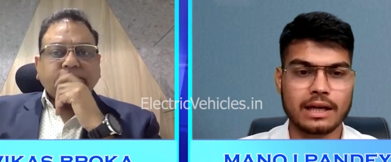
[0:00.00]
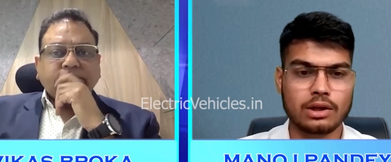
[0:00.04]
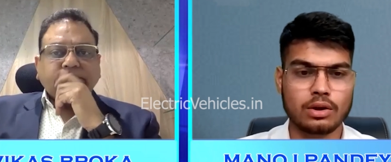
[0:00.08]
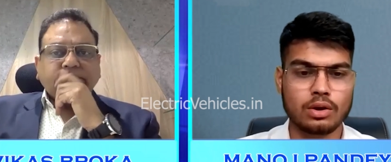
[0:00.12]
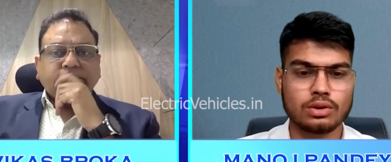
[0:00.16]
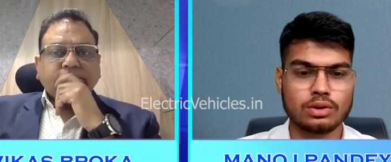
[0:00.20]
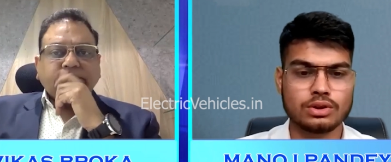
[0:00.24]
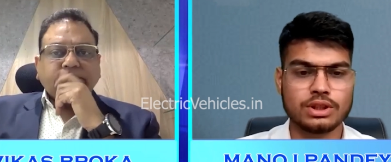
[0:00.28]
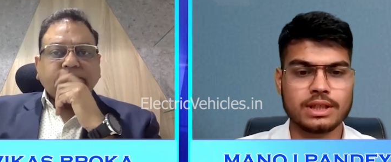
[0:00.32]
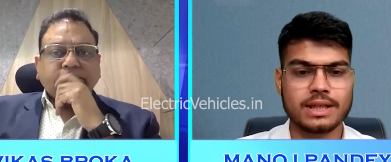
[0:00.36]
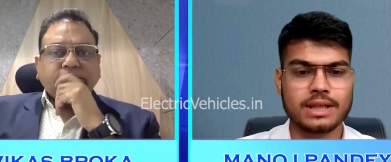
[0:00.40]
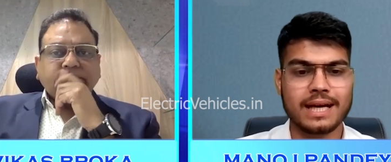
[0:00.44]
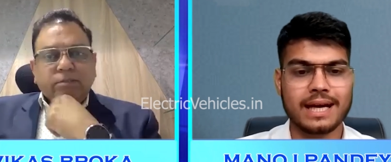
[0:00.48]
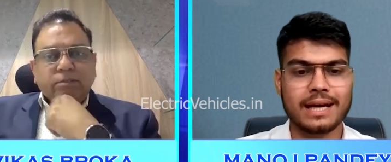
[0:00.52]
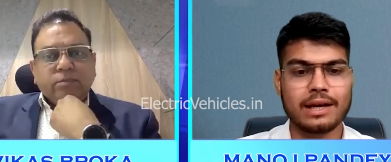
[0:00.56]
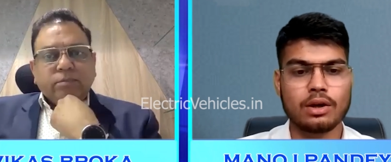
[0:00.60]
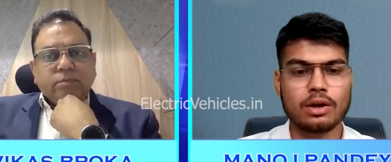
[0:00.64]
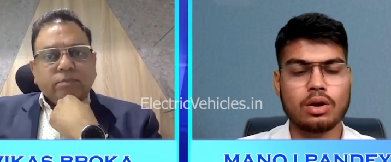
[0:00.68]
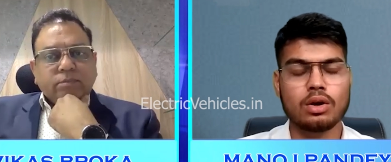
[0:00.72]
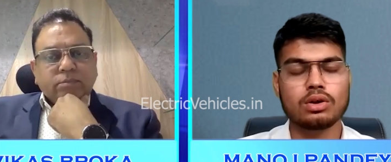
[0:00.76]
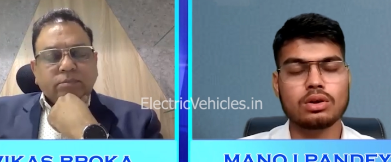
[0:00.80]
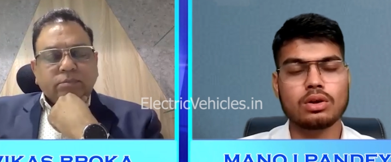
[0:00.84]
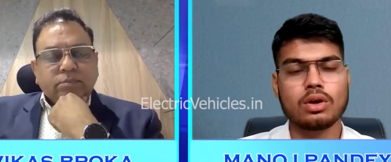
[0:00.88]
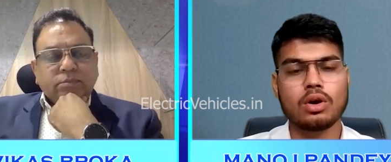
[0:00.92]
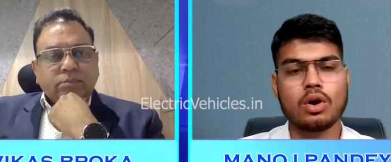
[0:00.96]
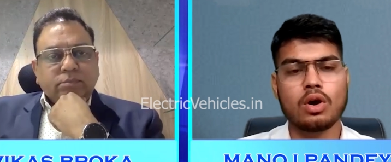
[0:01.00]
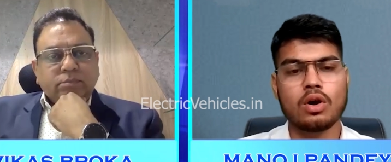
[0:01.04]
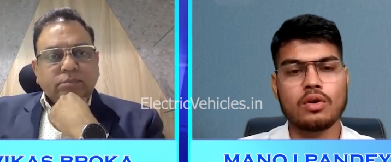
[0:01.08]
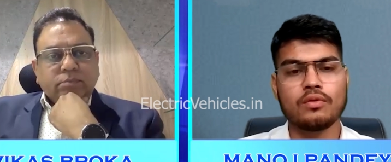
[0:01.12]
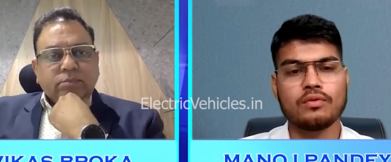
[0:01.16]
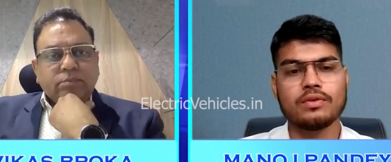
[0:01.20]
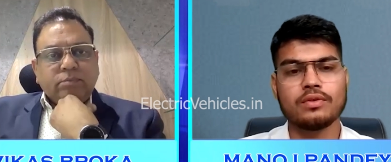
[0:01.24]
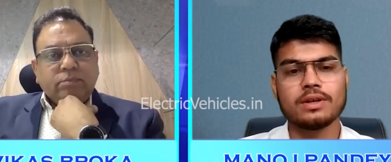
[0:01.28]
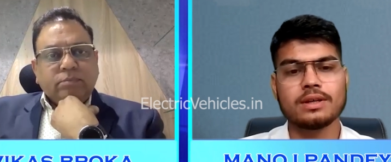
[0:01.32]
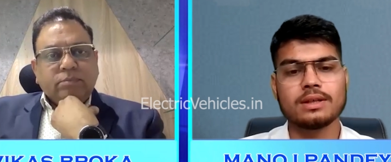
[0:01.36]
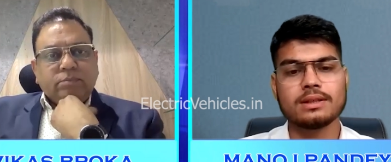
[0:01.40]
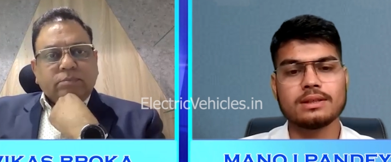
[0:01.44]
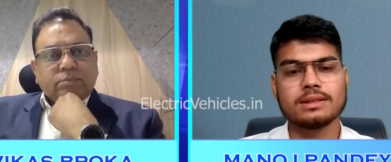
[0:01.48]
Speaker 1: technology cannot
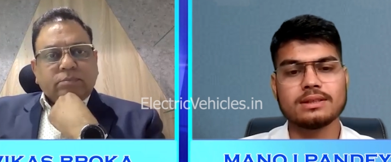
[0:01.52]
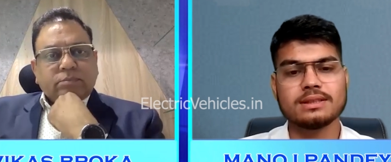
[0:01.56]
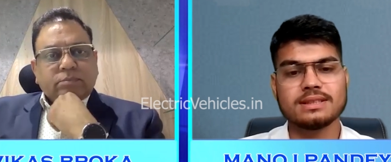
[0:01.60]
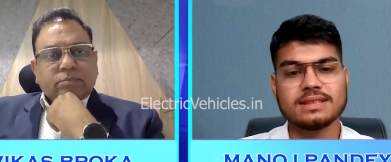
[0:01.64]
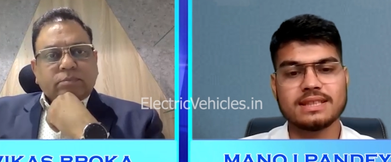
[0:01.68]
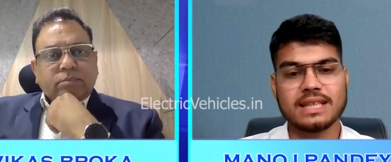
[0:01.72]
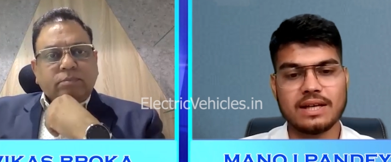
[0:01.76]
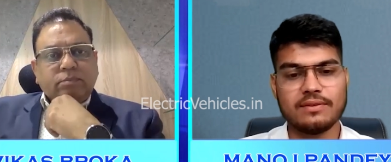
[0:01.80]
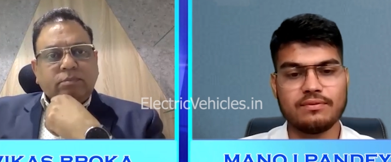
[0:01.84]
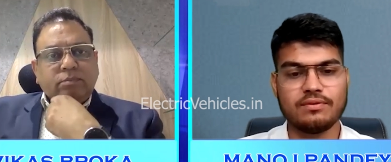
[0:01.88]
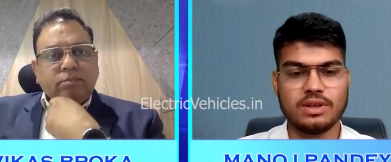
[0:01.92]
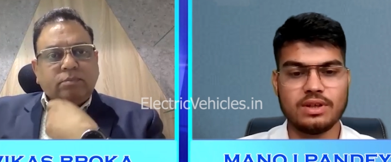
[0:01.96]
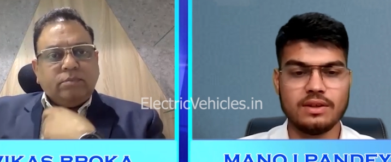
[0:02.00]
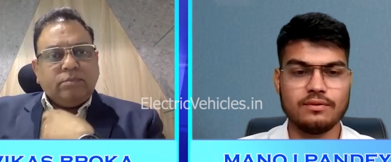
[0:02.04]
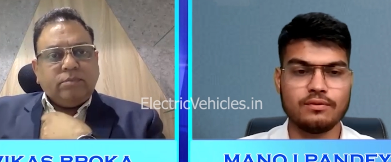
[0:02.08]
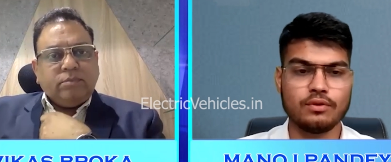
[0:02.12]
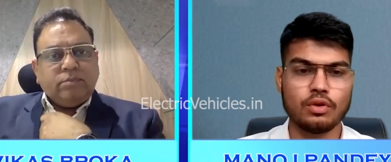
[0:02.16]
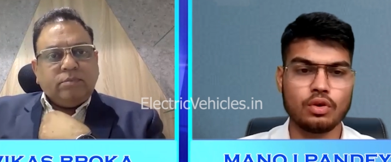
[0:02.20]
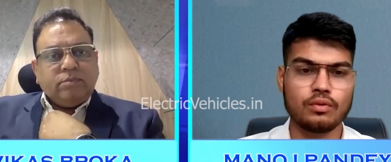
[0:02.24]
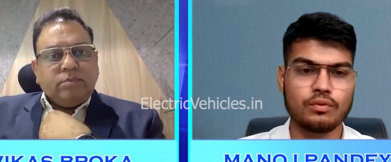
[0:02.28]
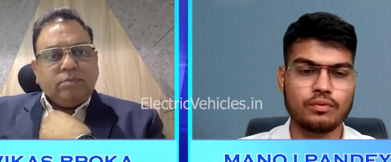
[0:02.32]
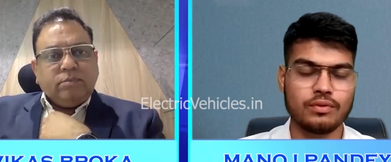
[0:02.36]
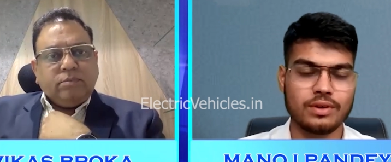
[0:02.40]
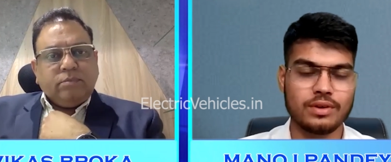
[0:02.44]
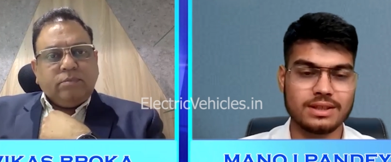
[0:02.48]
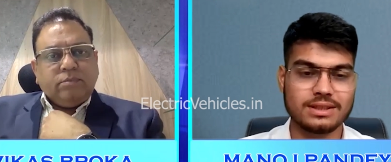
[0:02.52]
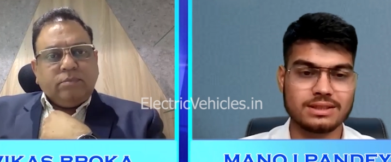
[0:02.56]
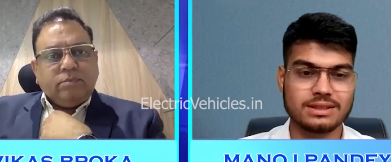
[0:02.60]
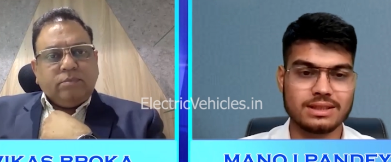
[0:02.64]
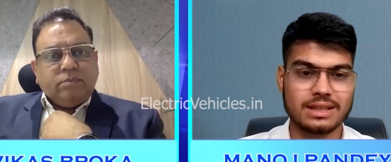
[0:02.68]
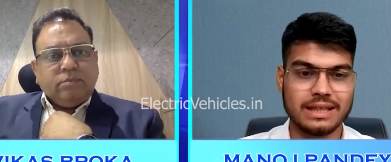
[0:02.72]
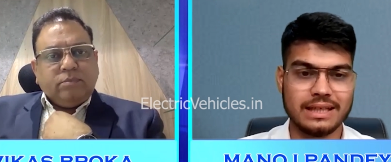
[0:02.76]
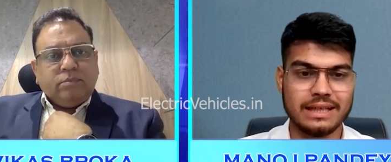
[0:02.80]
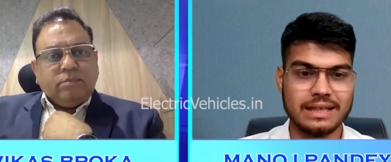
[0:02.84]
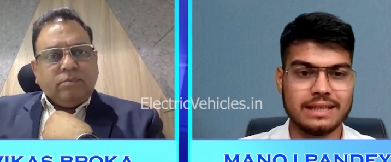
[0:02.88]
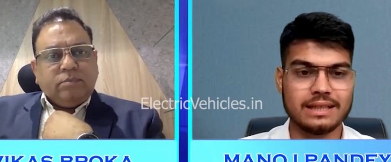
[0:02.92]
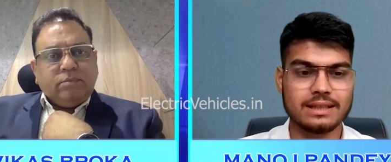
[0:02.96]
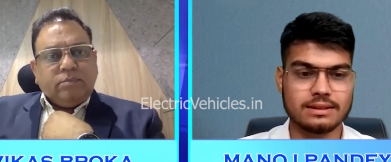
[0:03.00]
offer safety for first
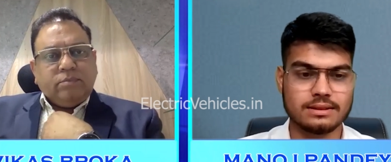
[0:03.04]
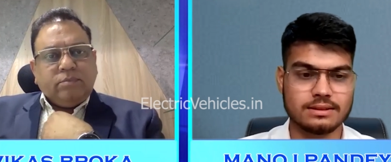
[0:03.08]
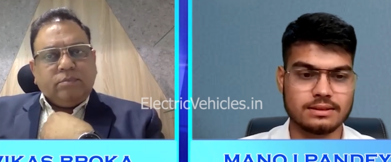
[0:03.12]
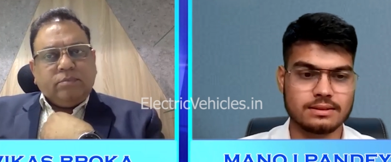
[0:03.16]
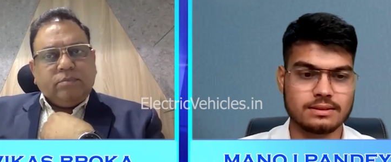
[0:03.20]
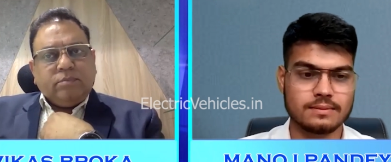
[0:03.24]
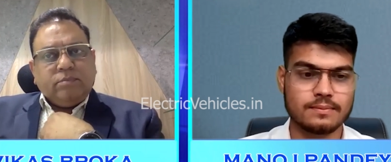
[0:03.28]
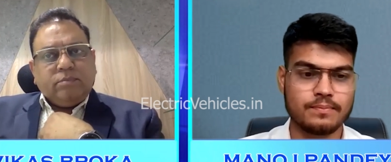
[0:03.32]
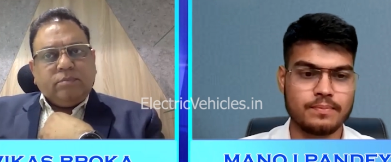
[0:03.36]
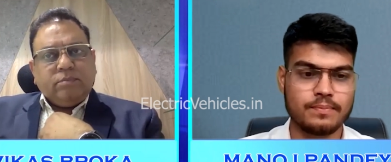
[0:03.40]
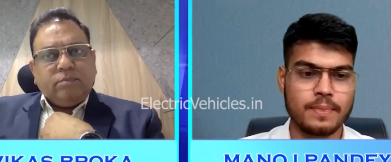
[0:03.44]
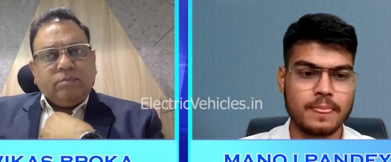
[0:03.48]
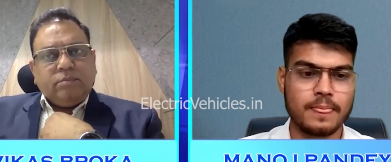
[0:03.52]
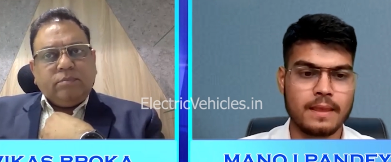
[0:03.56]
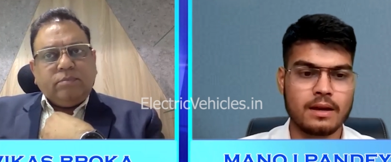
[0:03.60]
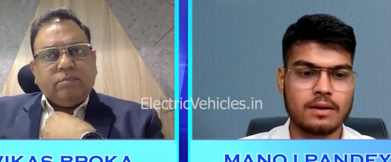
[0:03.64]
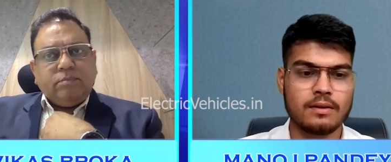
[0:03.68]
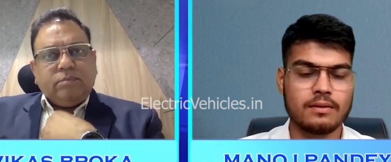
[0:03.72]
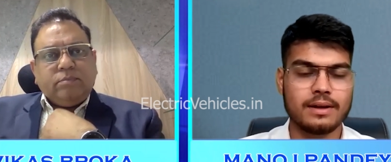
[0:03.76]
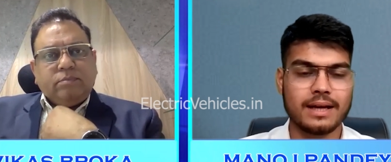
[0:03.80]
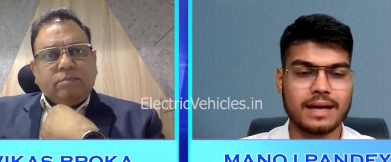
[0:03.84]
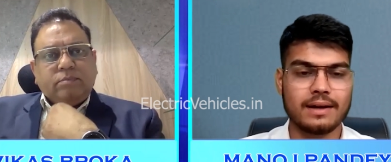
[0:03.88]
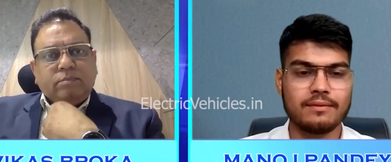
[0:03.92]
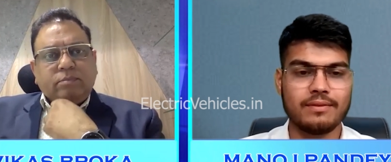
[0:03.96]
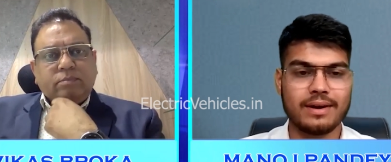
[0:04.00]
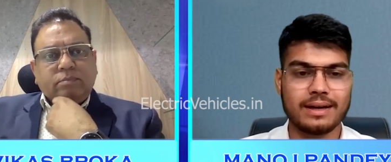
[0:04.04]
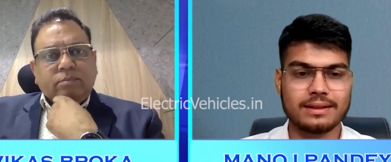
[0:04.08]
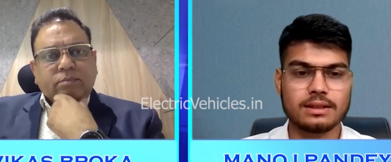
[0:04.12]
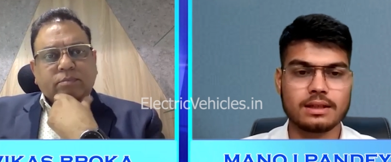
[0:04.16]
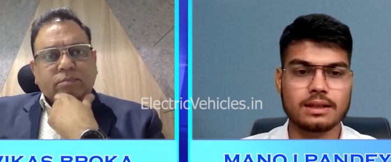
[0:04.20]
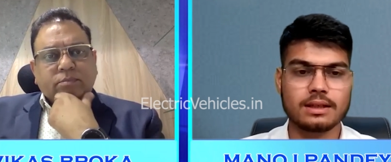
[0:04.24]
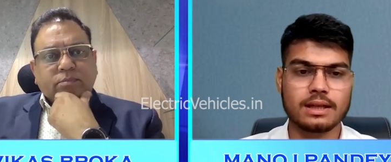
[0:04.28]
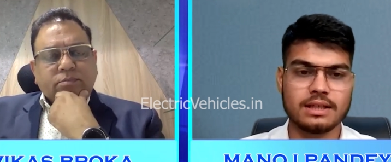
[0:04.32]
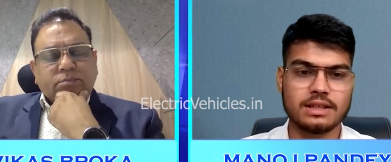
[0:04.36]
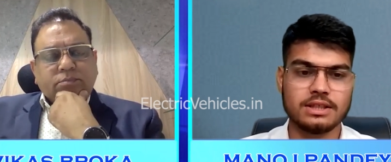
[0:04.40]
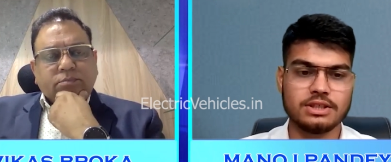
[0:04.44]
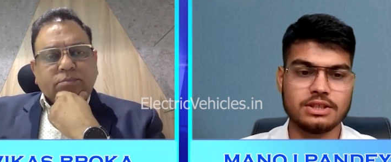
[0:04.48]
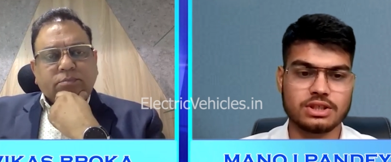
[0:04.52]
Indians
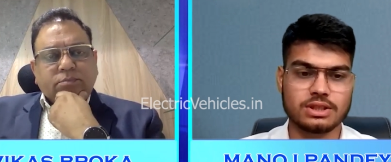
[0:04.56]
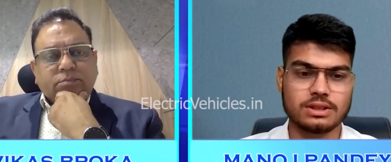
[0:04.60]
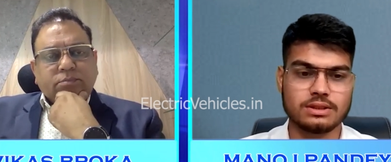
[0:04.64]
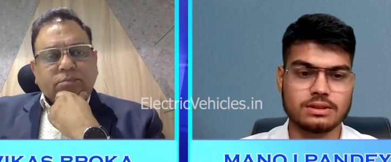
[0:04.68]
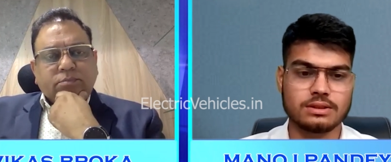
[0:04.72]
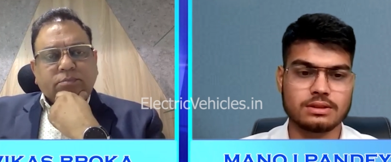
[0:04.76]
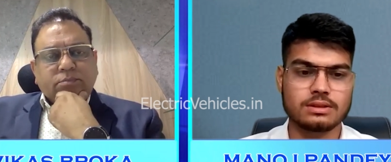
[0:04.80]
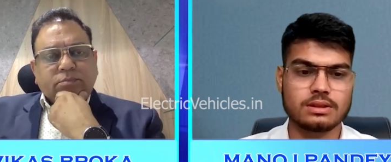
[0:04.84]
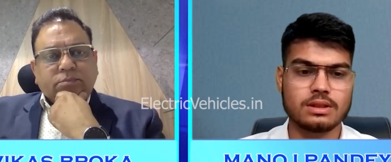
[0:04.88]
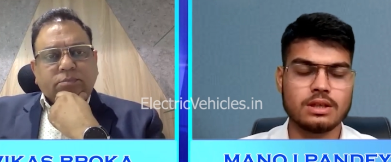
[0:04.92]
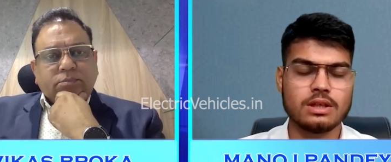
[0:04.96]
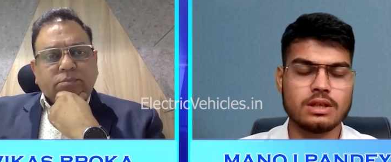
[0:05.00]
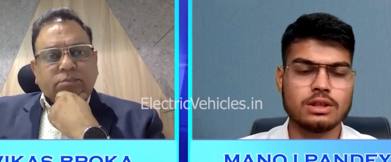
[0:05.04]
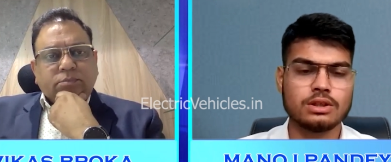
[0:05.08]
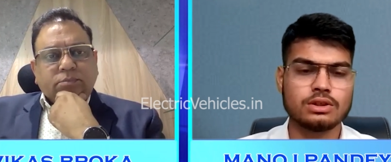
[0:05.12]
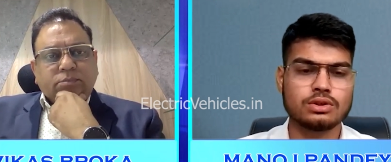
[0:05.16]
weather conditions.